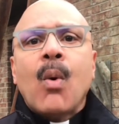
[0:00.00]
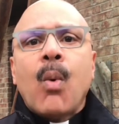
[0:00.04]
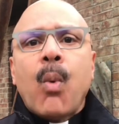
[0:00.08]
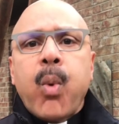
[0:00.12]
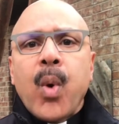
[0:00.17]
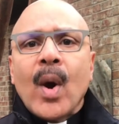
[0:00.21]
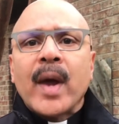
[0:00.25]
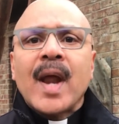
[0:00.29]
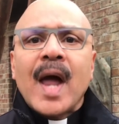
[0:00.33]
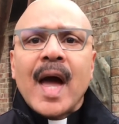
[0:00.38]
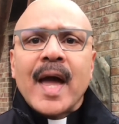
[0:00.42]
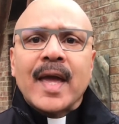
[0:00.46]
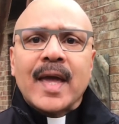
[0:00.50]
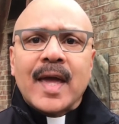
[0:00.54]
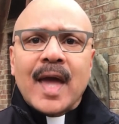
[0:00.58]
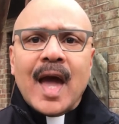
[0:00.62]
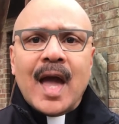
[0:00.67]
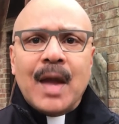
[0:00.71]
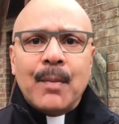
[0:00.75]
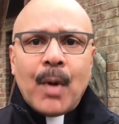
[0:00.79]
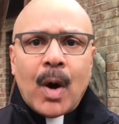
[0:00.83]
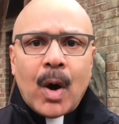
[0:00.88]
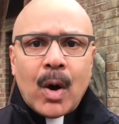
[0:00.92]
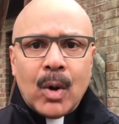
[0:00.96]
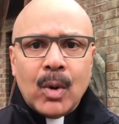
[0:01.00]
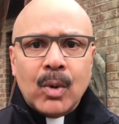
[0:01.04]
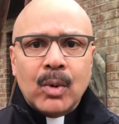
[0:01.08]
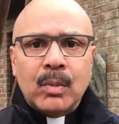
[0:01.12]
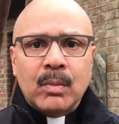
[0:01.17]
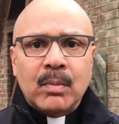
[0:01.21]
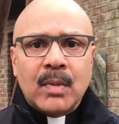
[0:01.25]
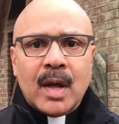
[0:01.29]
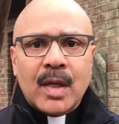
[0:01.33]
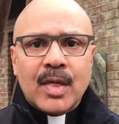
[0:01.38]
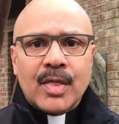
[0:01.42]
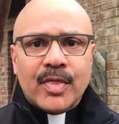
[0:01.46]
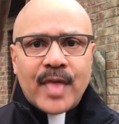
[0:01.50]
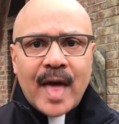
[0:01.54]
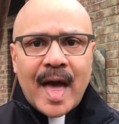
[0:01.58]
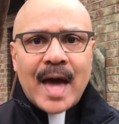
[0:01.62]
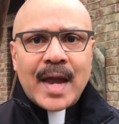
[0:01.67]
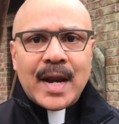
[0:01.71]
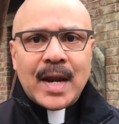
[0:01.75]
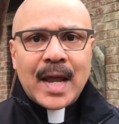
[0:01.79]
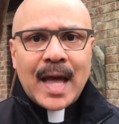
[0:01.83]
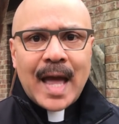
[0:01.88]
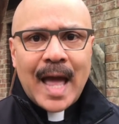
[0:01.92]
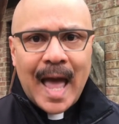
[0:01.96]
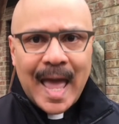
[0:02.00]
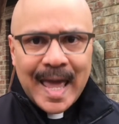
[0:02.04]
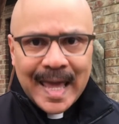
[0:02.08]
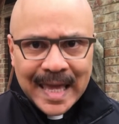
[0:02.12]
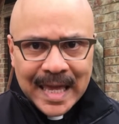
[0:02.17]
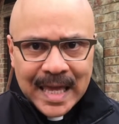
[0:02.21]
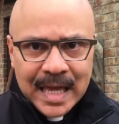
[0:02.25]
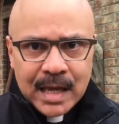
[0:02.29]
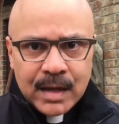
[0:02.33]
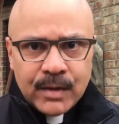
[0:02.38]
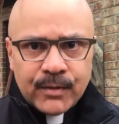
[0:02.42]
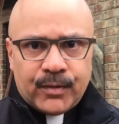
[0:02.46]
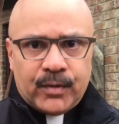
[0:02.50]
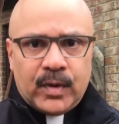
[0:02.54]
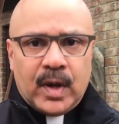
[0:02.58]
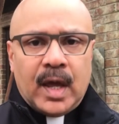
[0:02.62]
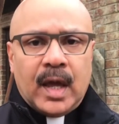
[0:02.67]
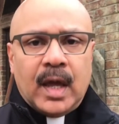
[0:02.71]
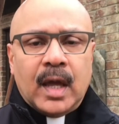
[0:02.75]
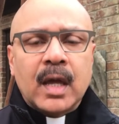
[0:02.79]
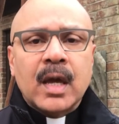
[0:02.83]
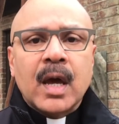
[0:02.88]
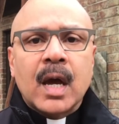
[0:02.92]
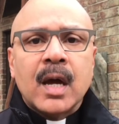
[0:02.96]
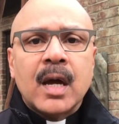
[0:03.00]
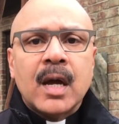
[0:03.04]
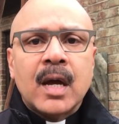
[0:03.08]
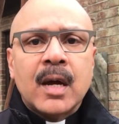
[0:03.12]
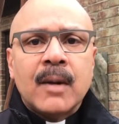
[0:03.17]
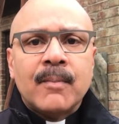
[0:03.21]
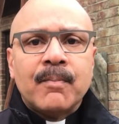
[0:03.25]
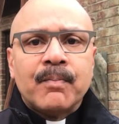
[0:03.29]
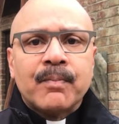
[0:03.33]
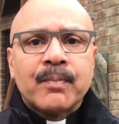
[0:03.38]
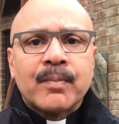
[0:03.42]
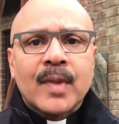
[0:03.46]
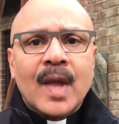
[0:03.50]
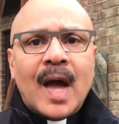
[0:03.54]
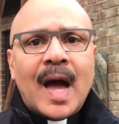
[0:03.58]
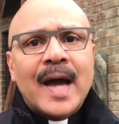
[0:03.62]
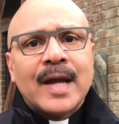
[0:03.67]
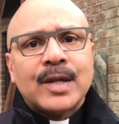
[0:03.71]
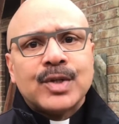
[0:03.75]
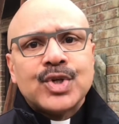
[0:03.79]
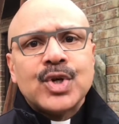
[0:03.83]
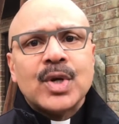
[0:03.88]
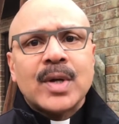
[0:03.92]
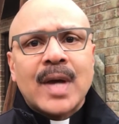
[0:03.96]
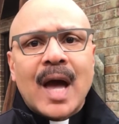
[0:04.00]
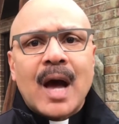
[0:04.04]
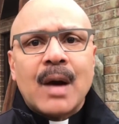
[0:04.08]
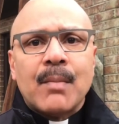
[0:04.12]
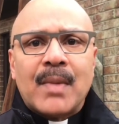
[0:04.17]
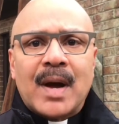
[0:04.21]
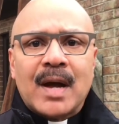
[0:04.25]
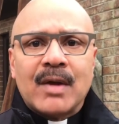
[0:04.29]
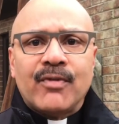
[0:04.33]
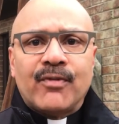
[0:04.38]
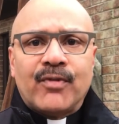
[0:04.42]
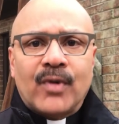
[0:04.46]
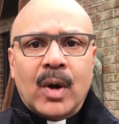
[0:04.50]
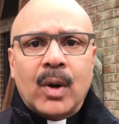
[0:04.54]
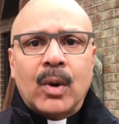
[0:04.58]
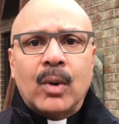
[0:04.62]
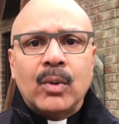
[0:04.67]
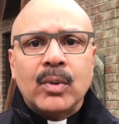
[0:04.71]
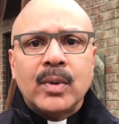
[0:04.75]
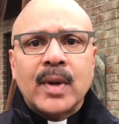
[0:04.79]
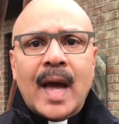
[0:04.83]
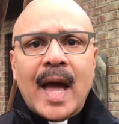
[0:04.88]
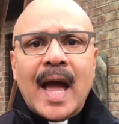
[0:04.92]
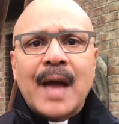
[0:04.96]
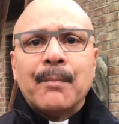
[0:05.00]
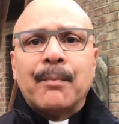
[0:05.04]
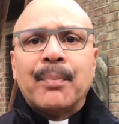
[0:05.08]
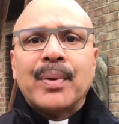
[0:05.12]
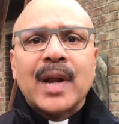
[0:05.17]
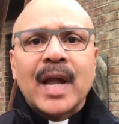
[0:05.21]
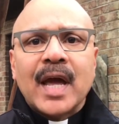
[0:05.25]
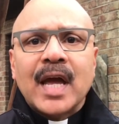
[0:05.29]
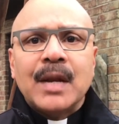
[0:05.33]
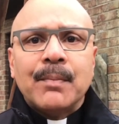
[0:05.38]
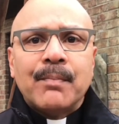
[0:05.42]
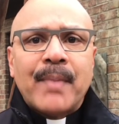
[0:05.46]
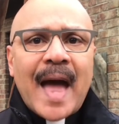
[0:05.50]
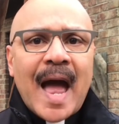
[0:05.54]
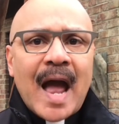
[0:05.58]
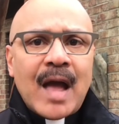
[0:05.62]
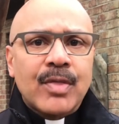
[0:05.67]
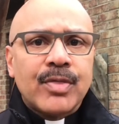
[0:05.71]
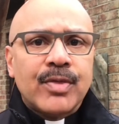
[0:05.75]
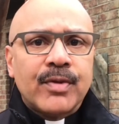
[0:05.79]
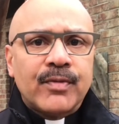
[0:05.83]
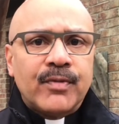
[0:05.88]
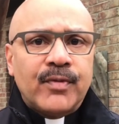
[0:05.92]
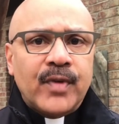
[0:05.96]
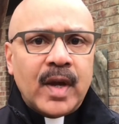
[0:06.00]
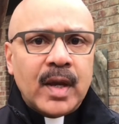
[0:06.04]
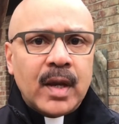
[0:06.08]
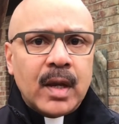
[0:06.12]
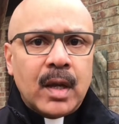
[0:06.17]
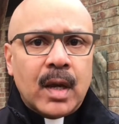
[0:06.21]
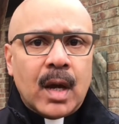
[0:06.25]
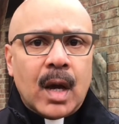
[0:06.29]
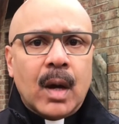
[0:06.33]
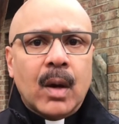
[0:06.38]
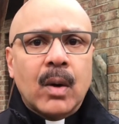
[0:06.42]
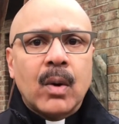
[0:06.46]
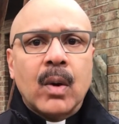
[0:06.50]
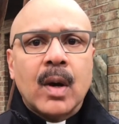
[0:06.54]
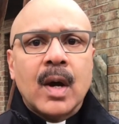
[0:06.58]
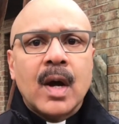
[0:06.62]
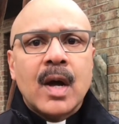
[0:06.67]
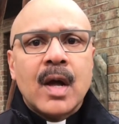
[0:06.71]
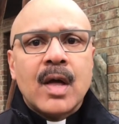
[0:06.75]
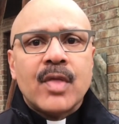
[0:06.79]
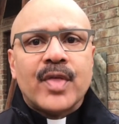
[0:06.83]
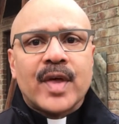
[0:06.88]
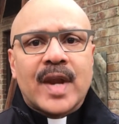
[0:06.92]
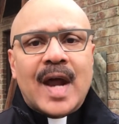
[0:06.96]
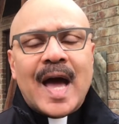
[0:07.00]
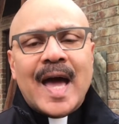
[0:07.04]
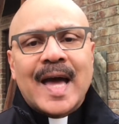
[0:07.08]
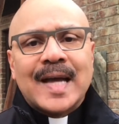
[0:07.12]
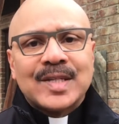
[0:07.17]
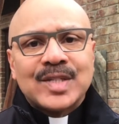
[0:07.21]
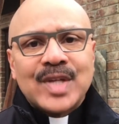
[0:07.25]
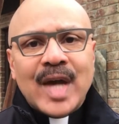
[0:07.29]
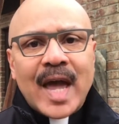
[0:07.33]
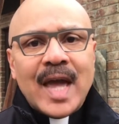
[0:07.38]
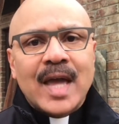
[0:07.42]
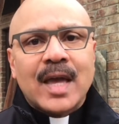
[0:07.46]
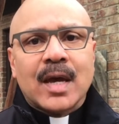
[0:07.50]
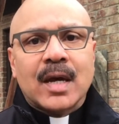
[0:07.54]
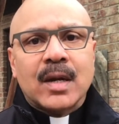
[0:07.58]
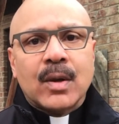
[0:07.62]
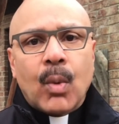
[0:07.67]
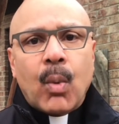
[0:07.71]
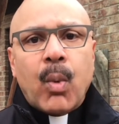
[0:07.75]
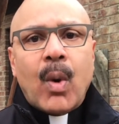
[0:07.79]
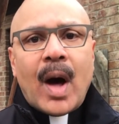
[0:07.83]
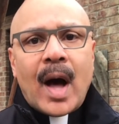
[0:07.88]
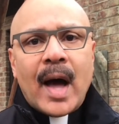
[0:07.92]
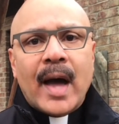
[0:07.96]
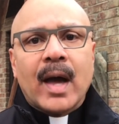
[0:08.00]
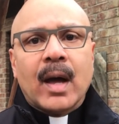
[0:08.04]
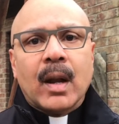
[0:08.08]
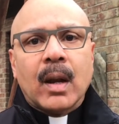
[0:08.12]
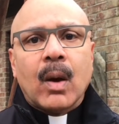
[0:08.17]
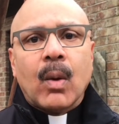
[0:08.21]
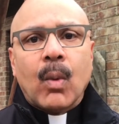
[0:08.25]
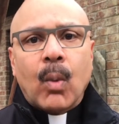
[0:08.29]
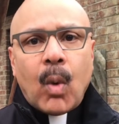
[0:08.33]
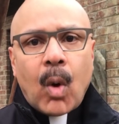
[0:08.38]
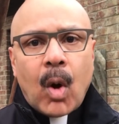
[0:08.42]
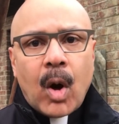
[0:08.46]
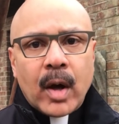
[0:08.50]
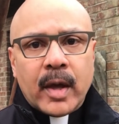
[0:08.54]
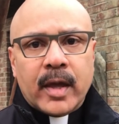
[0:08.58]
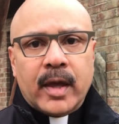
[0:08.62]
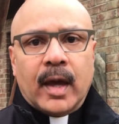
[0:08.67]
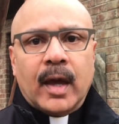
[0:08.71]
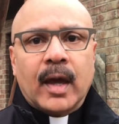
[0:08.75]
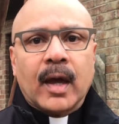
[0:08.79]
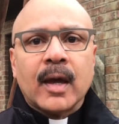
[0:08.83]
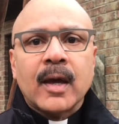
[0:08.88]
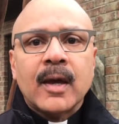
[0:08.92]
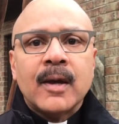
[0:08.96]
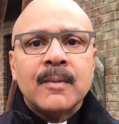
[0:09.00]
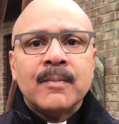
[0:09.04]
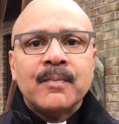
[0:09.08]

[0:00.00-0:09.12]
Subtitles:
When I came home that evening, I took out my phone and played back the video that I had taken while walking.